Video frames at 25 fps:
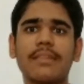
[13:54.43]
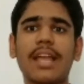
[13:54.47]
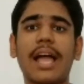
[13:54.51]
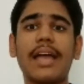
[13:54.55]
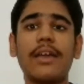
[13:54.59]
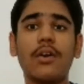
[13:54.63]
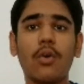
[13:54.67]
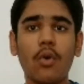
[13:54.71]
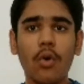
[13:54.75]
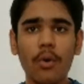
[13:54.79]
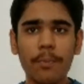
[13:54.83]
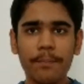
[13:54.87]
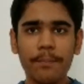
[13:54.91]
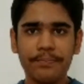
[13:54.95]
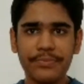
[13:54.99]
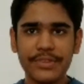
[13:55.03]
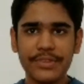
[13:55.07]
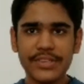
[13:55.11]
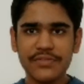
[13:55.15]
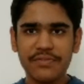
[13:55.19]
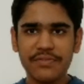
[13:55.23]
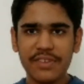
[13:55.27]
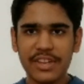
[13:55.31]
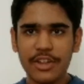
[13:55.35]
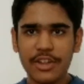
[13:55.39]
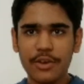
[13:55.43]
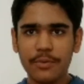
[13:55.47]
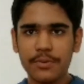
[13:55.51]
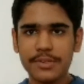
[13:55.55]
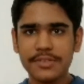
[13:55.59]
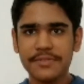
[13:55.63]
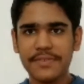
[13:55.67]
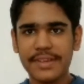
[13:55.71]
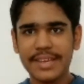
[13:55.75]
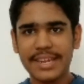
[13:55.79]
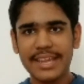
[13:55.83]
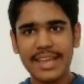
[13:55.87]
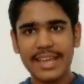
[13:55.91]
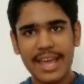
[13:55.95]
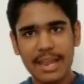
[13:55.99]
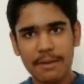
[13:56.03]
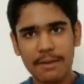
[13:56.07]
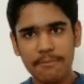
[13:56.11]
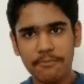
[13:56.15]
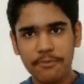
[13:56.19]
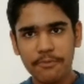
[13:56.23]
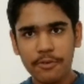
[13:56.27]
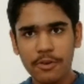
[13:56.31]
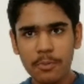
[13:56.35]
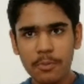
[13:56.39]
I hope this video was very
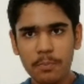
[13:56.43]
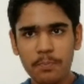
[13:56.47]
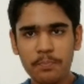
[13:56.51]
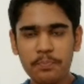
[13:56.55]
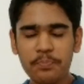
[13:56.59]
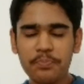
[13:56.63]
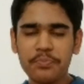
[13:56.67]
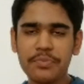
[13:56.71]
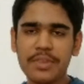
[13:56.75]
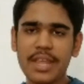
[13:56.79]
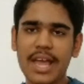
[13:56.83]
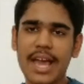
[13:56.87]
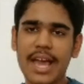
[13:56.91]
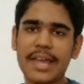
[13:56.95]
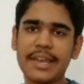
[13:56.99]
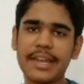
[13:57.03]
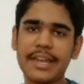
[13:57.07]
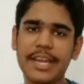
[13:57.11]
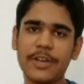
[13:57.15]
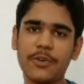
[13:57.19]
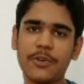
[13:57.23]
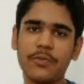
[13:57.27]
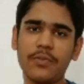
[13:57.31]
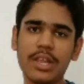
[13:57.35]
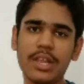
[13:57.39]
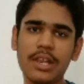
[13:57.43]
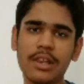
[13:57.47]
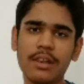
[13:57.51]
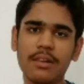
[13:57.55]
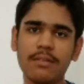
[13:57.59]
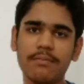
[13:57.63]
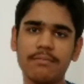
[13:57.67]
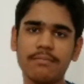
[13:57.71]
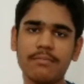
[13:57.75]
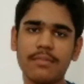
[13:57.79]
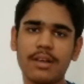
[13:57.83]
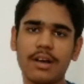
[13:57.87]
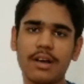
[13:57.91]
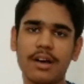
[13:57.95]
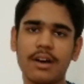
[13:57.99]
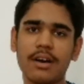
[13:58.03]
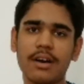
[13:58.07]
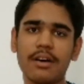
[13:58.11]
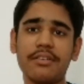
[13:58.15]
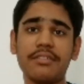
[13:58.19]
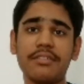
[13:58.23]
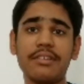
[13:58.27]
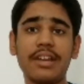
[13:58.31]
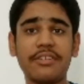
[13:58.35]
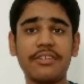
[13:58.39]
helpful and it will
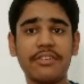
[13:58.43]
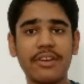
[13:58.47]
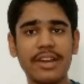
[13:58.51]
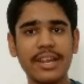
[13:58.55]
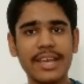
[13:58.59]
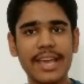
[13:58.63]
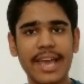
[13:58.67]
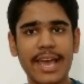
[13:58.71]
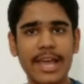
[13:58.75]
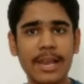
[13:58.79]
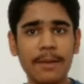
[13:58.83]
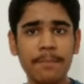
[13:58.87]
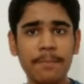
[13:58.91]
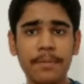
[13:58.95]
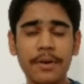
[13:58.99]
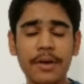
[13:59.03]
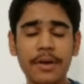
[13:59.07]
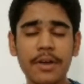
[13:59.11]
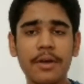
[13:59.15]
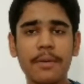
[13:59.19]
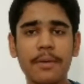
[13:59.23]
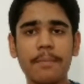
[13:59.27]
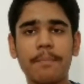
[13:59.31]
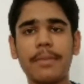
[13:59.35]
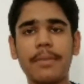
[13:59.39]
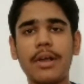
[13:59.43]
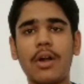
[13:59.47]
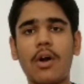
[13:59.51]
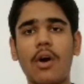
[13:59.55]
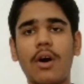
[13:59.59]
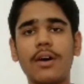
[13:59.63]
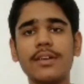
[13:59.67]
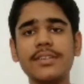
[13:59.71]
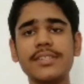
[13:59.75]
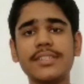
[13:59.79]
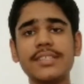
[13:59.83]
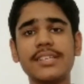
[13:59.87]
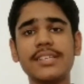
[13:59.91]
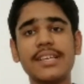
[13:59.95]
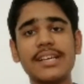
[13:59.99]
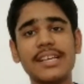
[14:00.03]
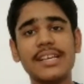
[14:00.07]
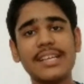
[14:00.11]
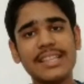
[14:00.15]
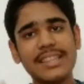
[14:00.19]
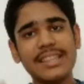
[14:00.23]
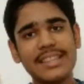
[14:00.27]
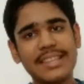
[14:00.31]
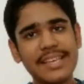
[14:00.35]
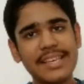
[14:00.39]
literally help, because
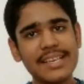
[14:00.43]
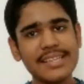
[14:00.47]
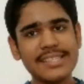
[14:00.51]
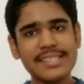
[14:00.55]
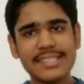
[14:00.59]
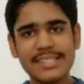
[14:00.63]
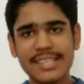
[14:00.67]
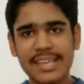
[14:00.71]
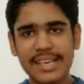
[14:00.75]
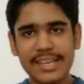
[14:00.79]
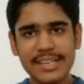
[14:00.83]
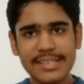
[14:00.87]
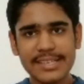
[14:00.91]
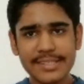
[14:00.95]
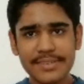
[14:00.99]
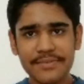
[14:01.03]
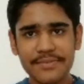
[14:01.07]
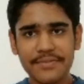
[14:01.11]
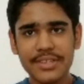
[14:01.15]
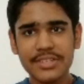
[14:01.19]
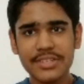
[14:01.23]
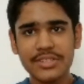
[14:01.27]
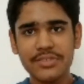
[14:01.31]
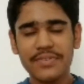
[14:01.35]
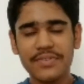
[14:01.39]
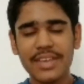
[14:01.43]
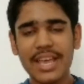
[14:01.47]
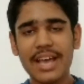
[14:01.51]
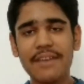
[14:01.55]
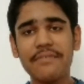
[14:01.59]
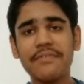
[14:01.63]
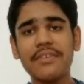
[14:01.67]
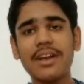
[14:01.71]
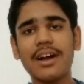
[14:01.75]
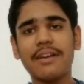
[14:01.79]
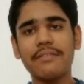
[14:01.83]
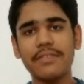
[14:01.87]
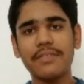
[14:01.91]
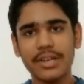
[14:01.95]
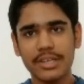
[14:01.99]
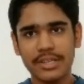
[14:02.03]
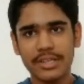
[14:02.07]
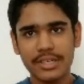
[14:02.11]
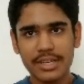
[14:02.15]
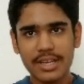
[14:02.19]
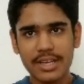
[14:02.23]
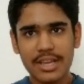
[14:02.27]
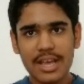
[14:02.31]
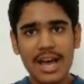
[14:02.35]
these things which we have covered